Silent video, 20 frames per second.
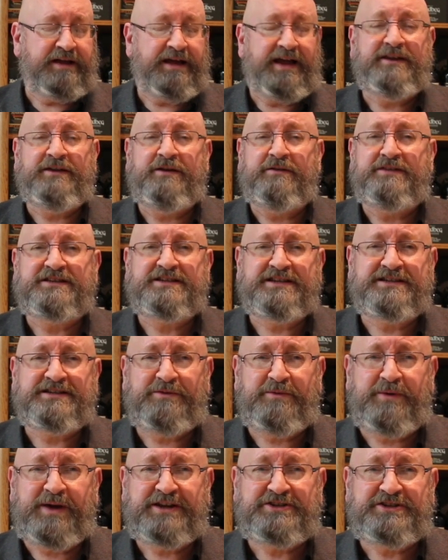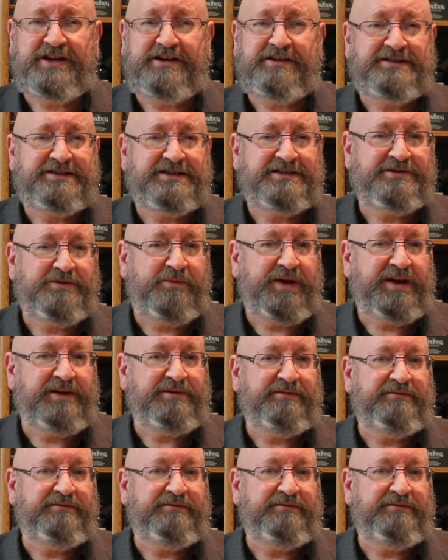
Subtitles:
I know this isn't a wine channel, this isn't a wine